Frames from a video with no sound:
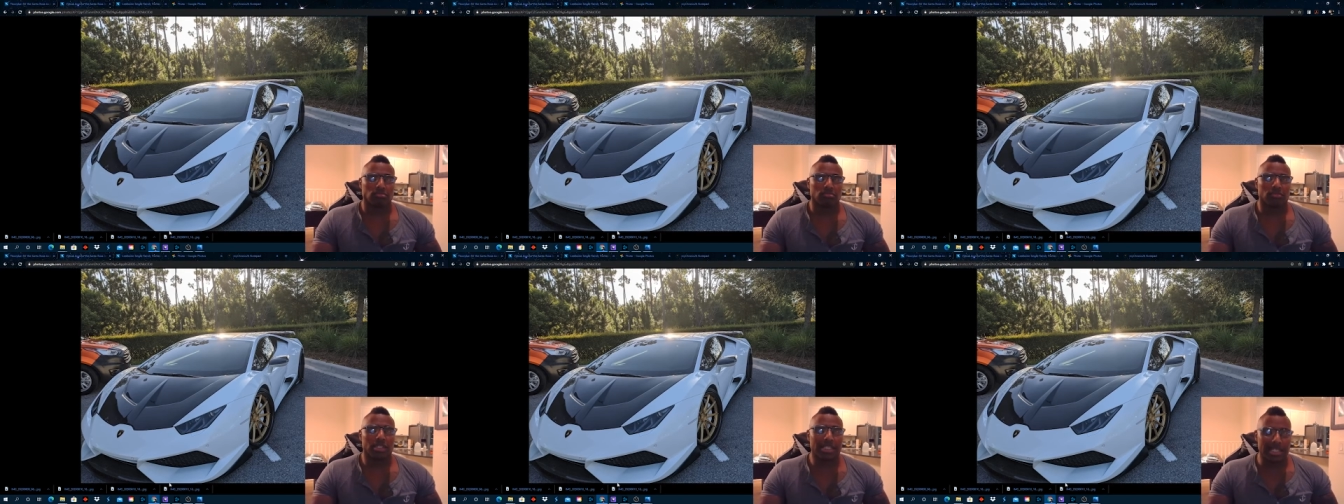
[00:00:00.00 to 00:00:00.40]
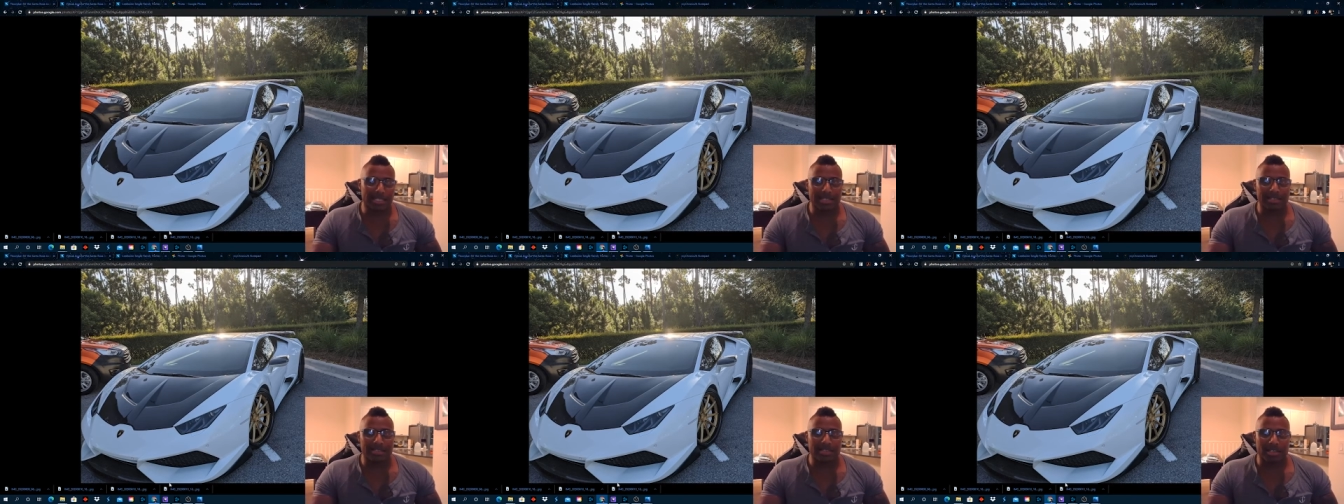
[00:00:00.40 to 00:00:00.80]

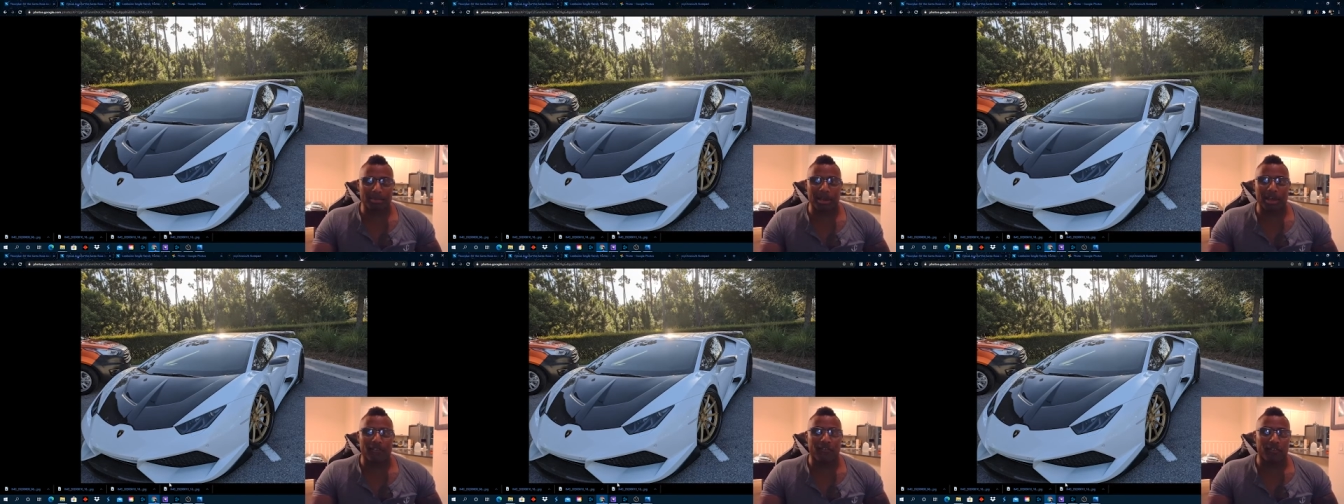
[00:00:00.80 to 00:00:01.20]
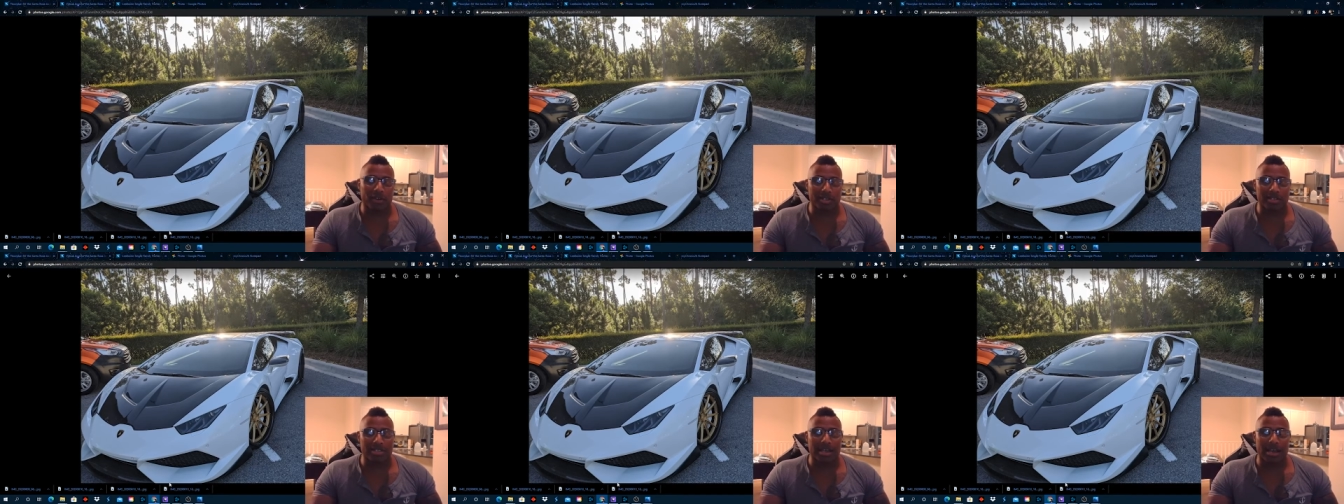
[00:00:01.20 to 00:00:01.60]
this is my
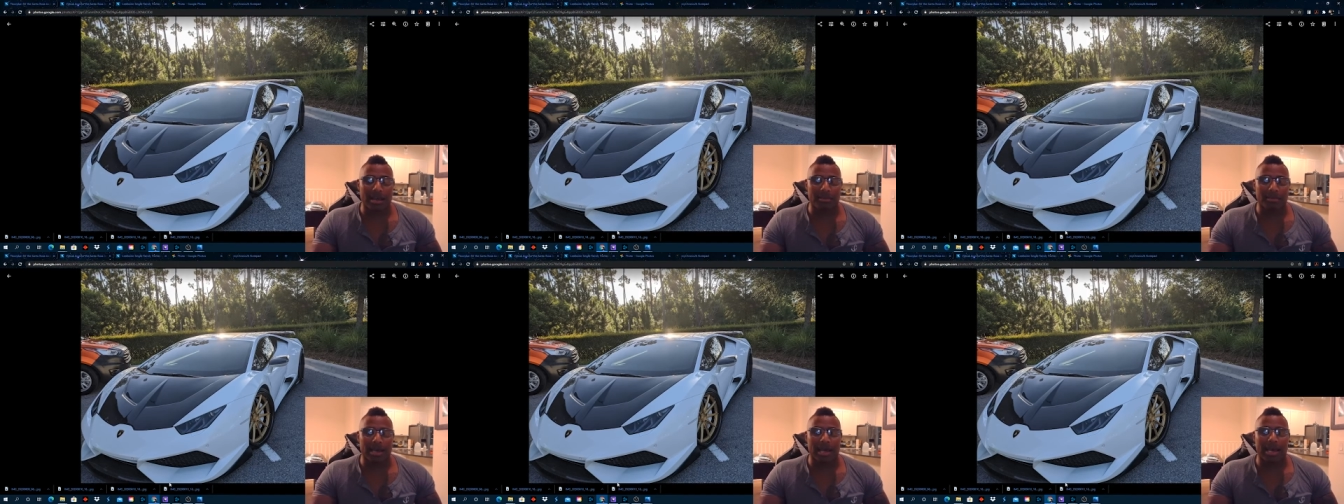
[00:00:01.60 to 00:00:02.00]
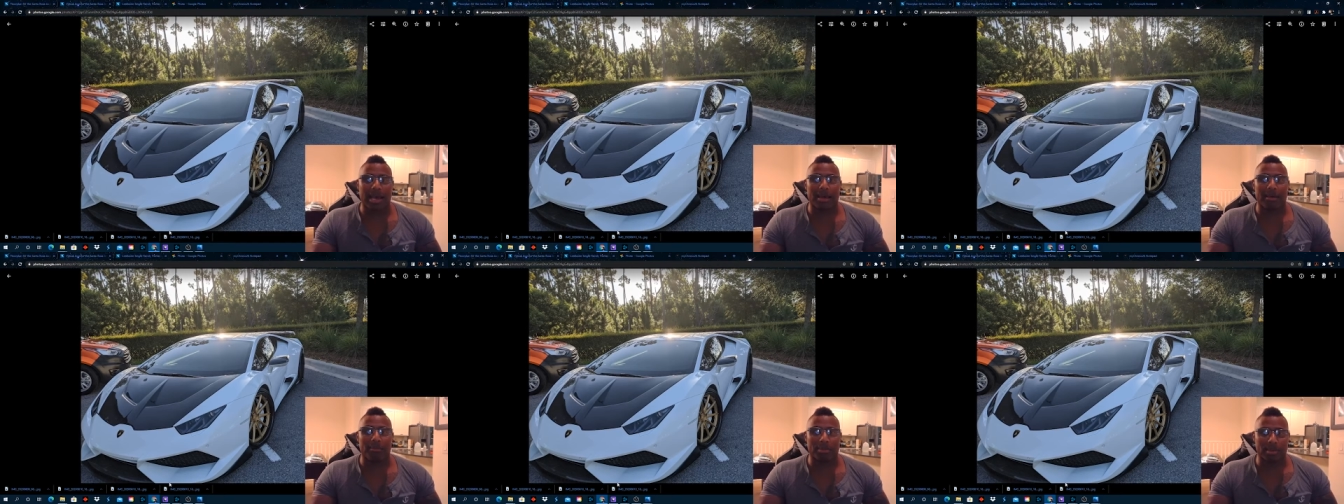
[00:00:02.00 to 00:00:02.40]
first time
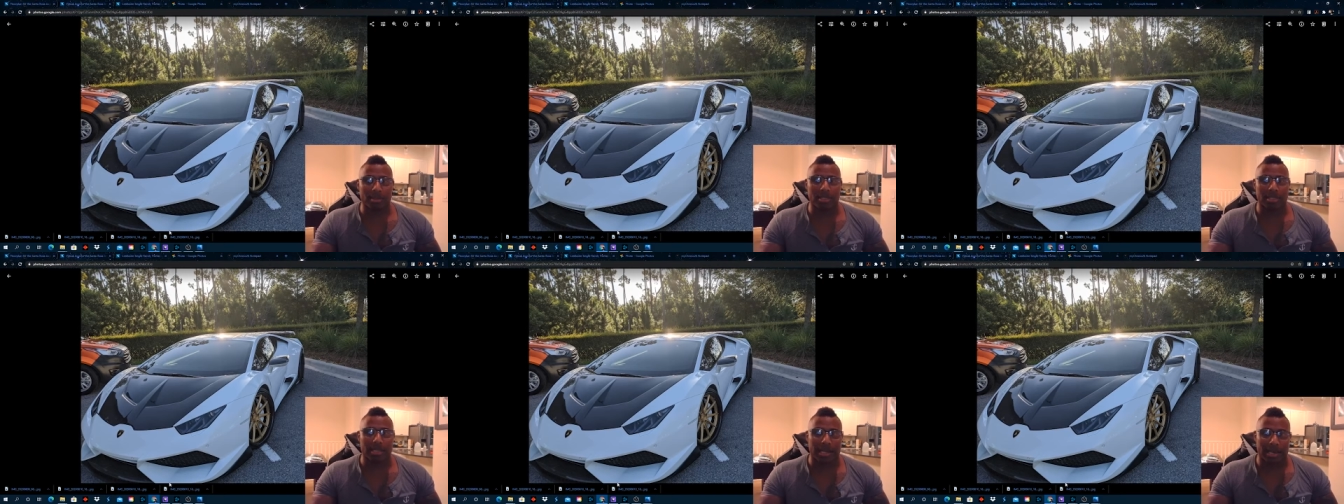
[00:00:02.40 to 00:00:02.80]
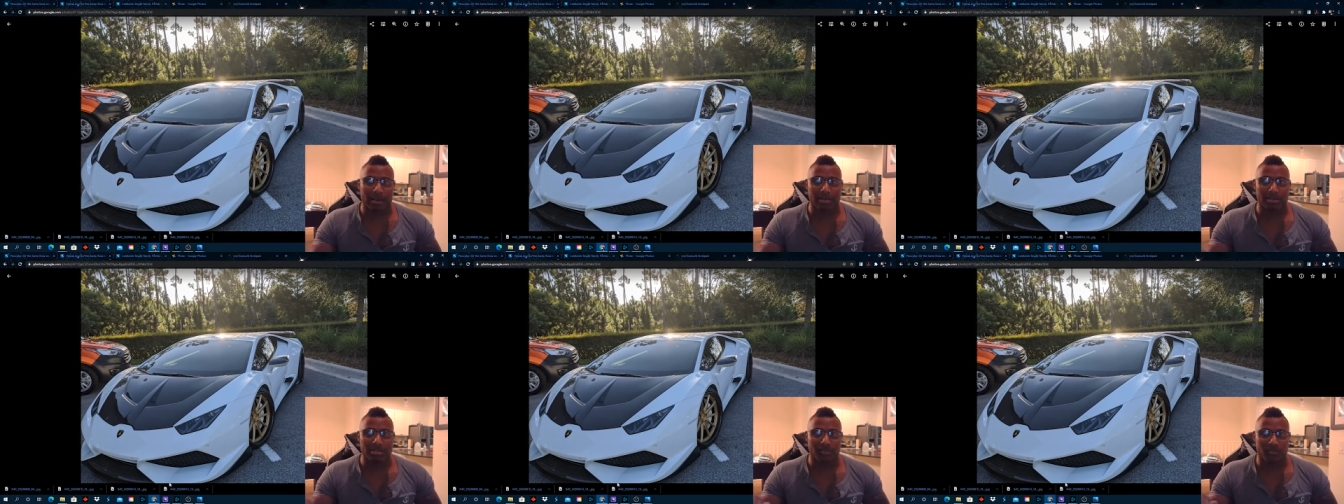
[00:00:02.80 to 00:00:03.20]
at building the
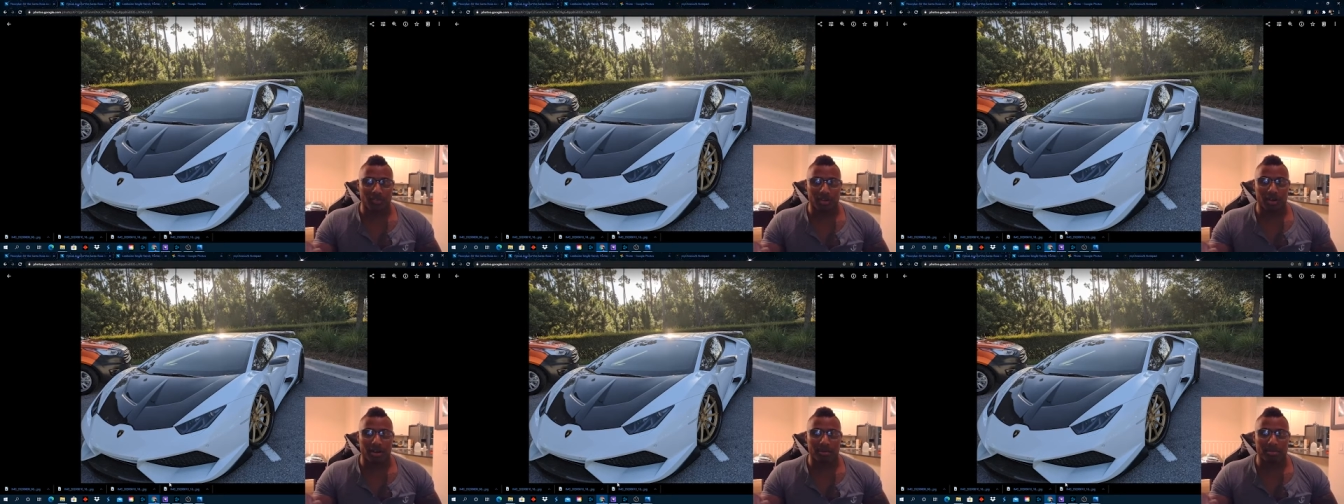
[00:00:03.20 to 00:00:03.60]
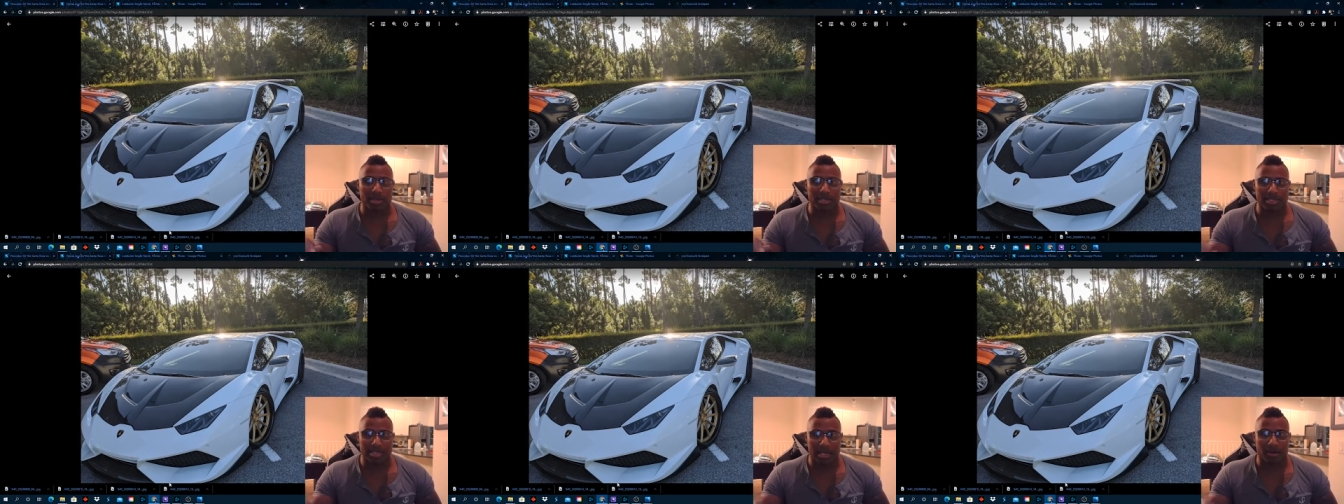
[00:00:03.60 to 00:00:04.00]
house from
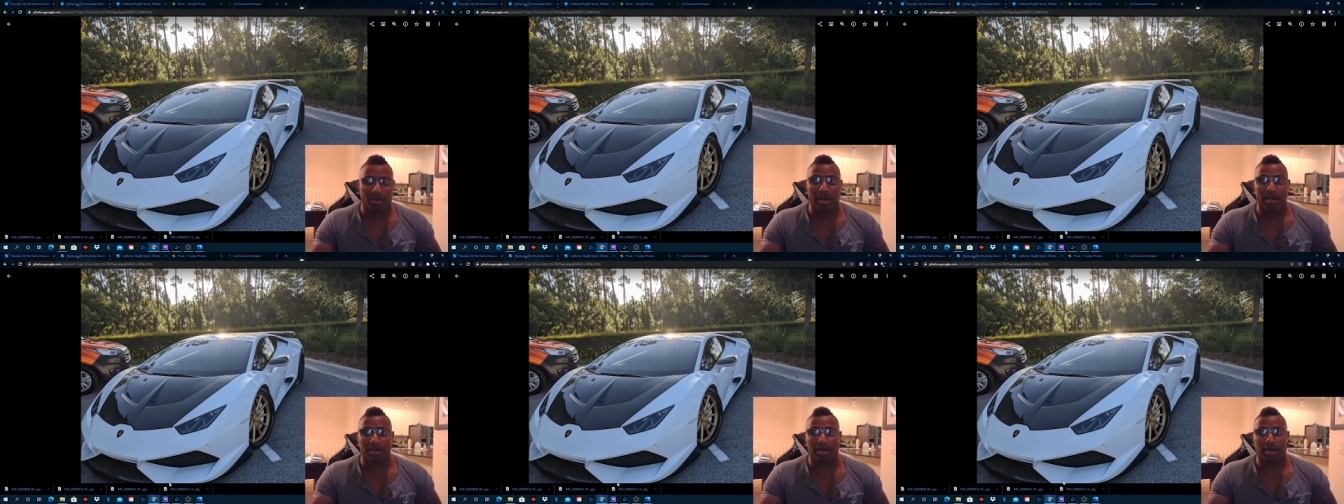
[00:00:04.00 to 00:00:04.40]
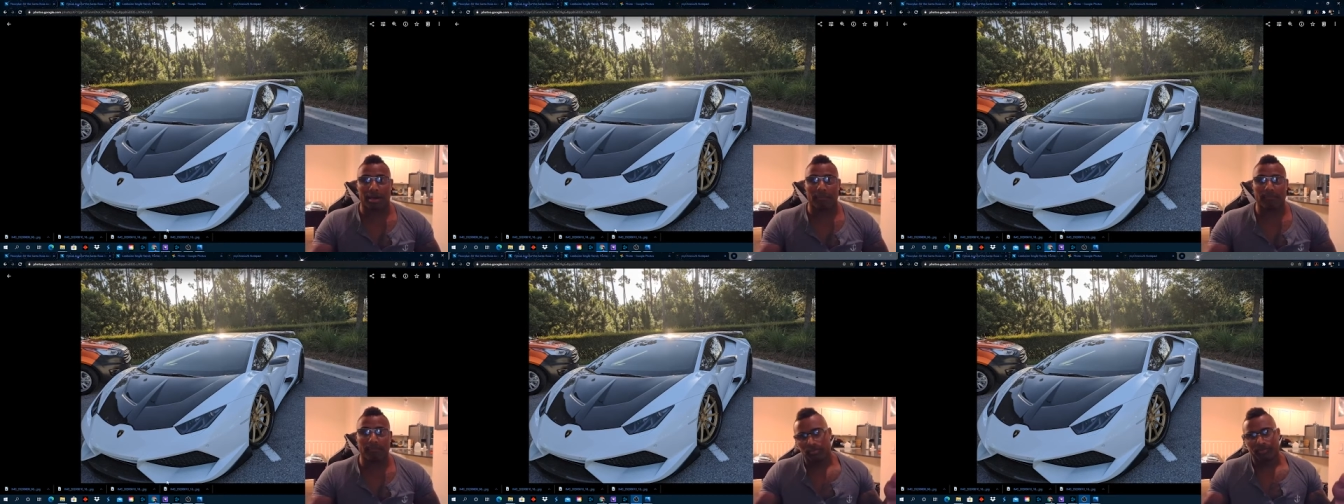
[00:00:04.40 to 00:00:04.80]
the ground
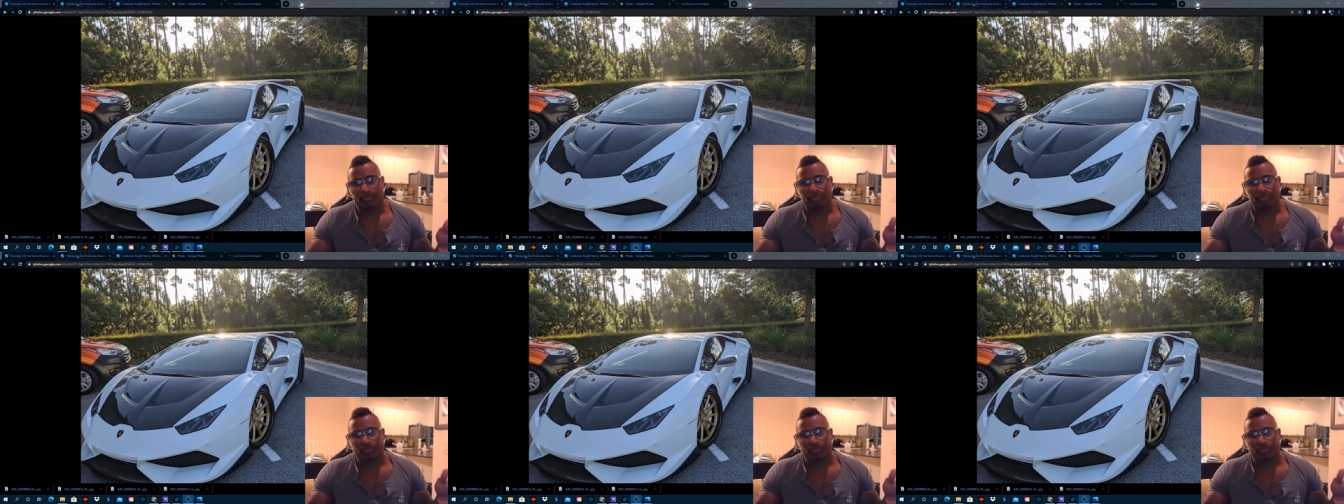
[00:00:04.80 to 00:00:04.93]
up.